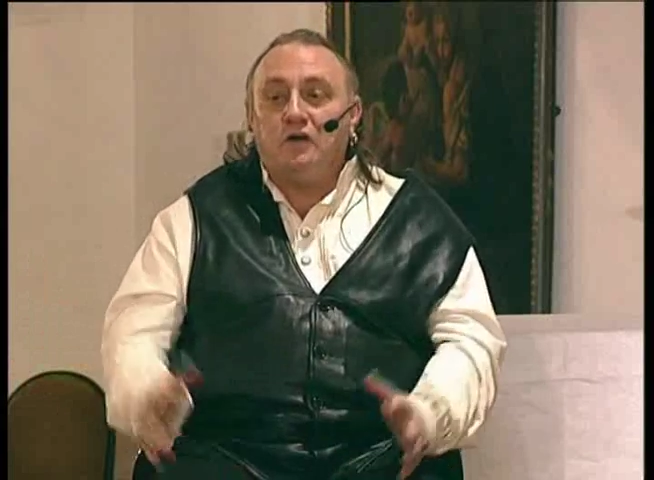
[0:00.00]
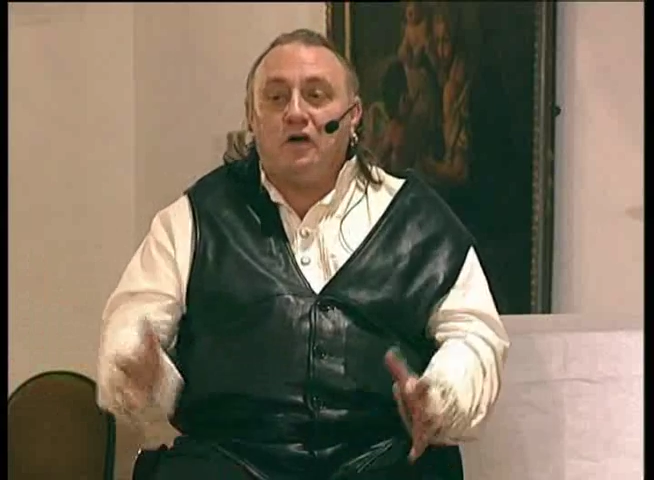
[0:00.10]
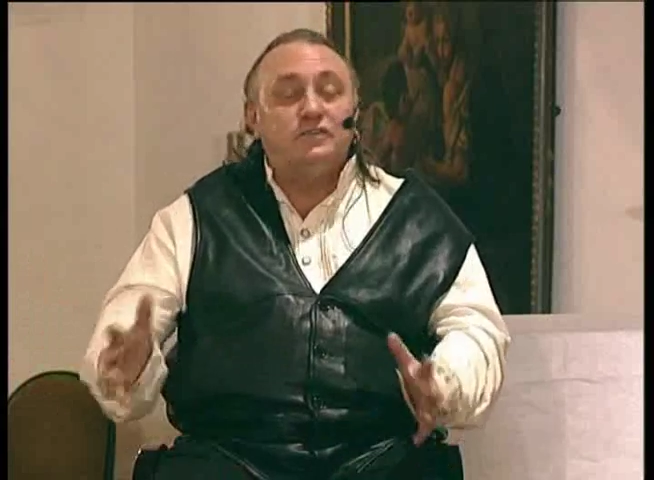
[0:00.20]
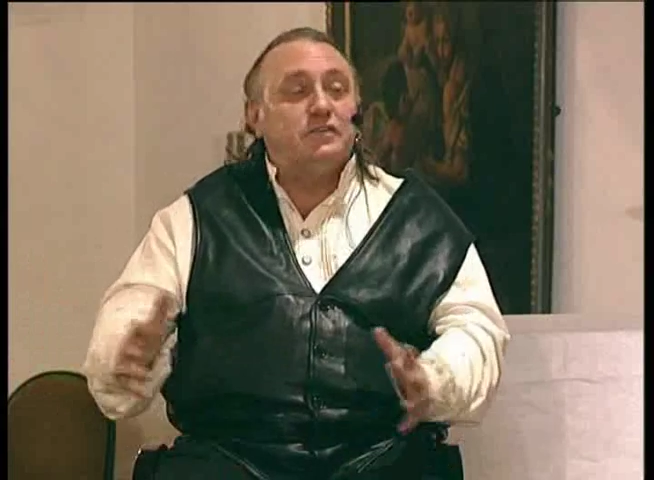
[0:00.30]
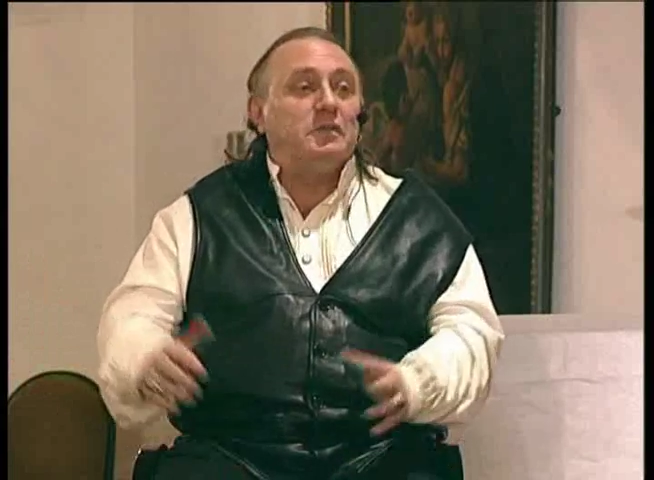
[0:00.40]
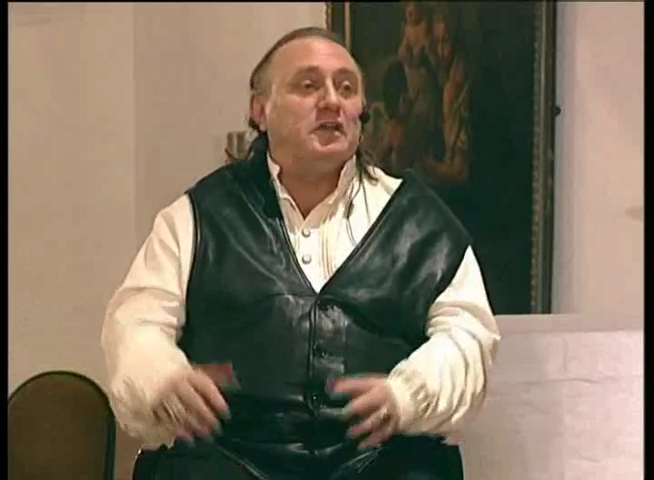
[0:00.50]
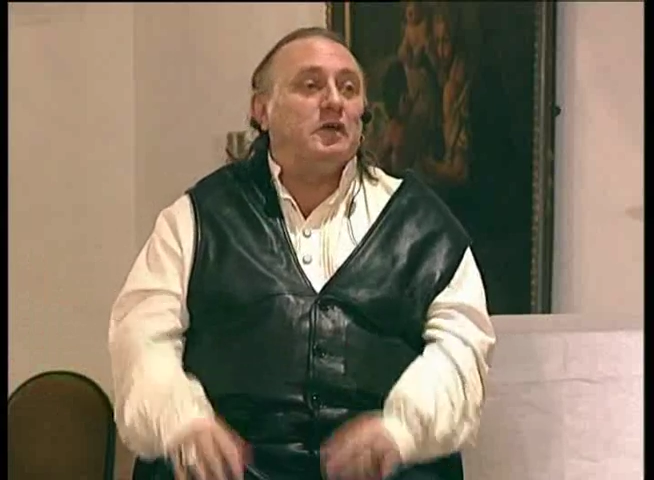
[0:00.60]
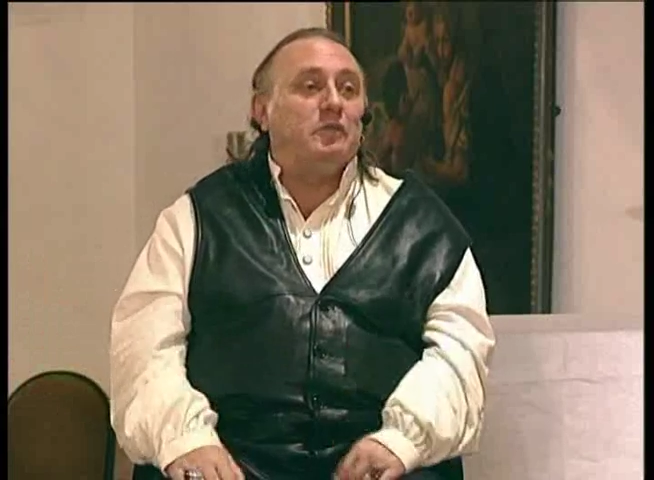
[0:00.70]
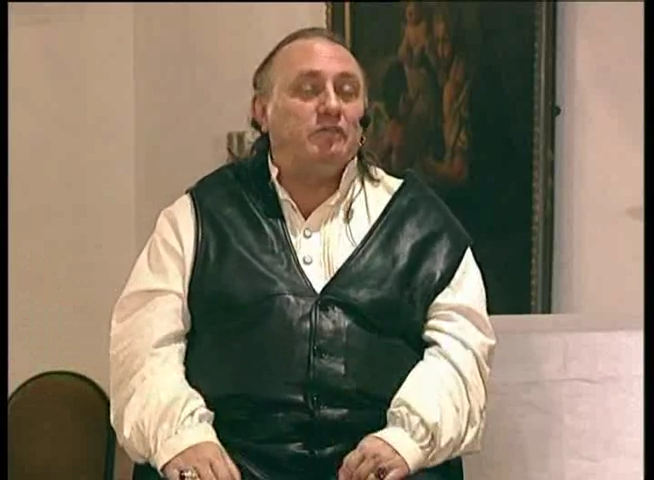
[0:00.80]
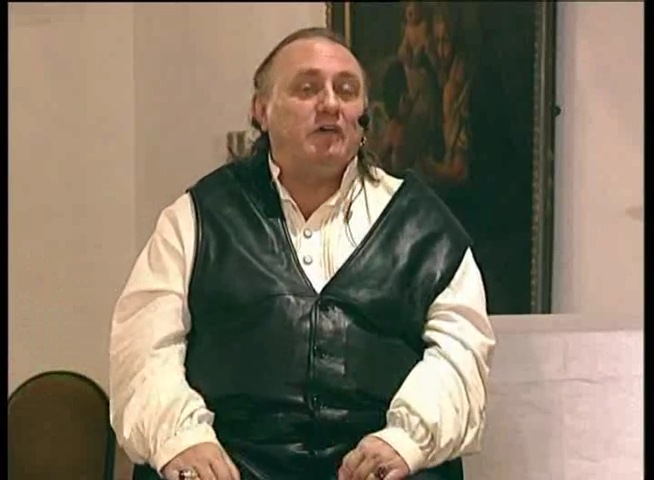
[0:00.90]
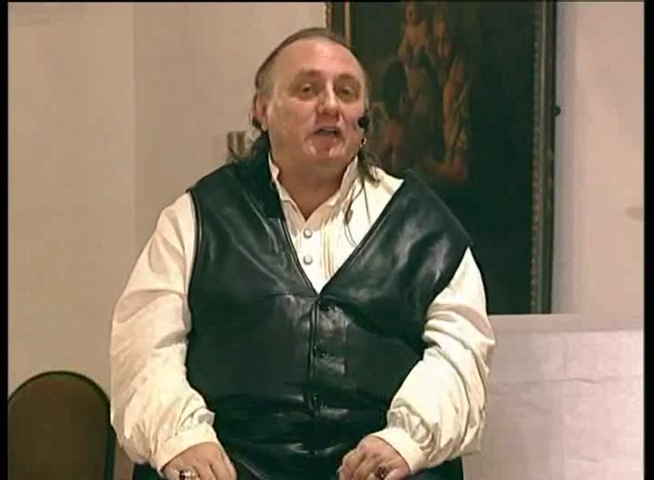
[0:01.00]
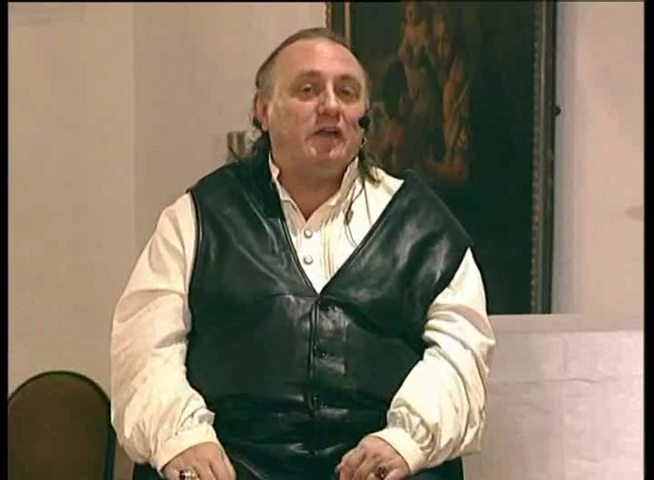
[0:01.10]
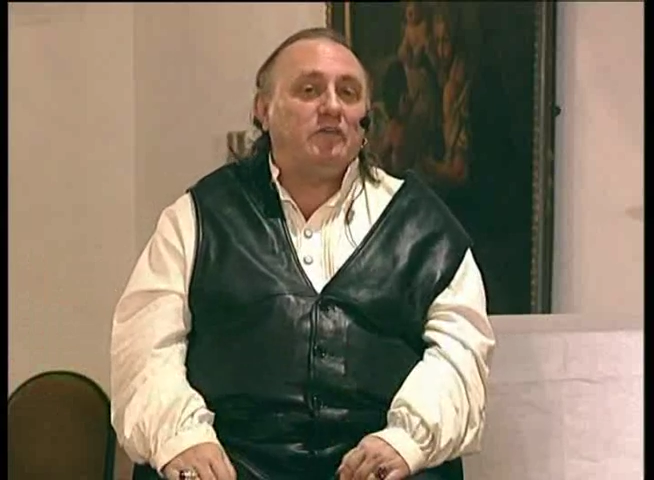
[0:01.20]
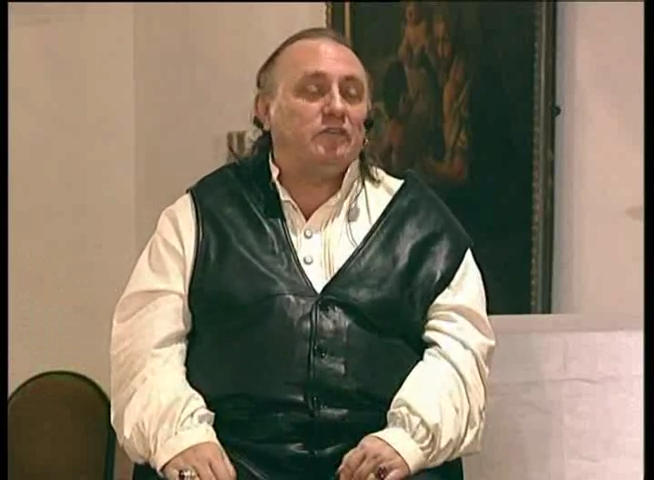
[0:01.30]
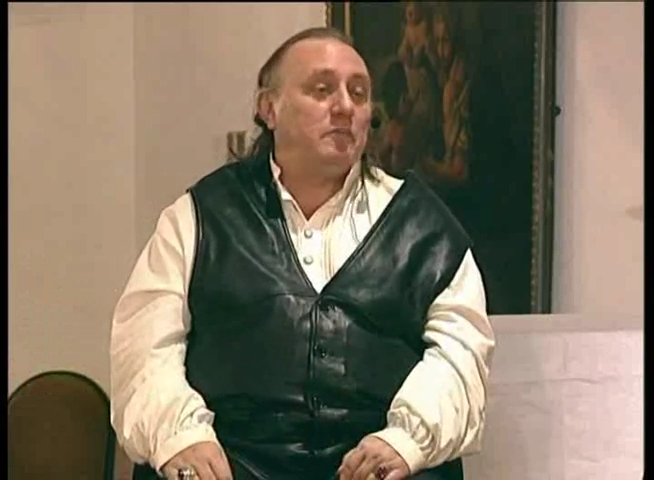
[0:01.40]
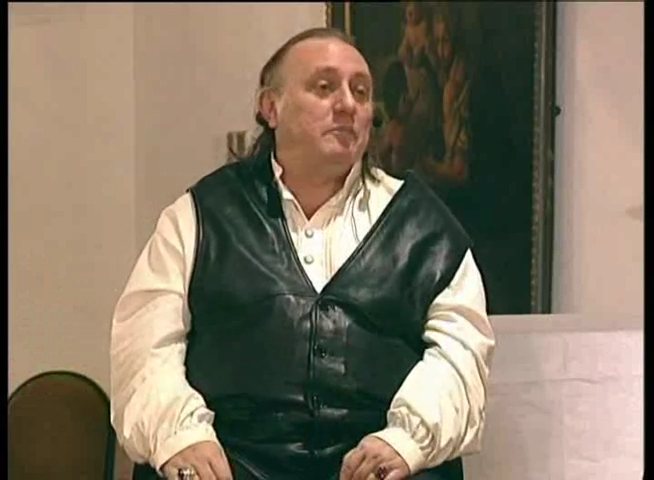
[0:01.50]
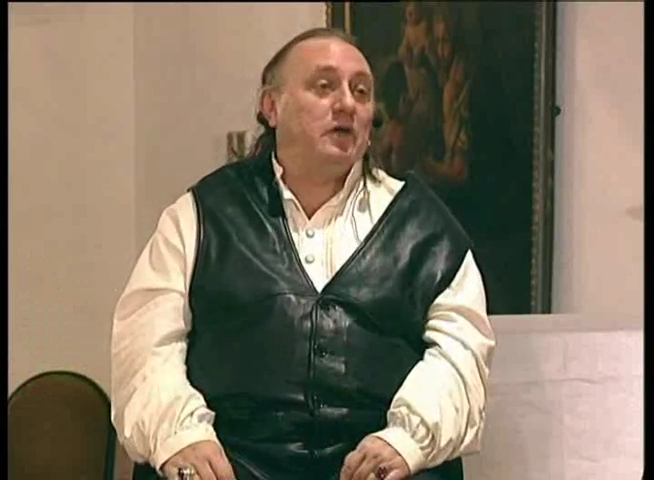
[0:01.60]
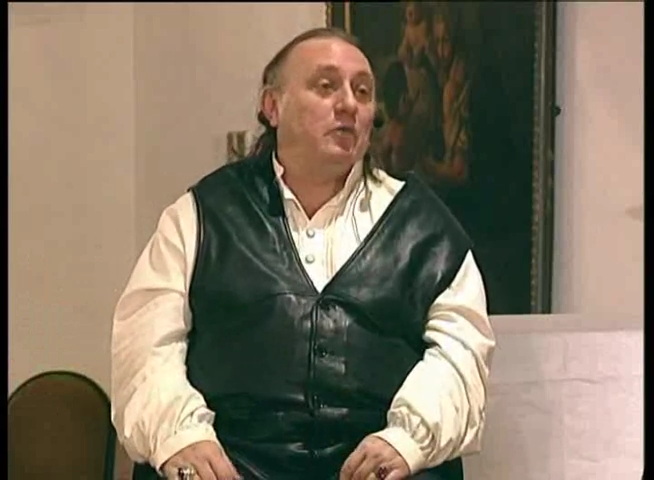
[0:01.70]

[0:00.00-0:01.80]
ultimately we find out some better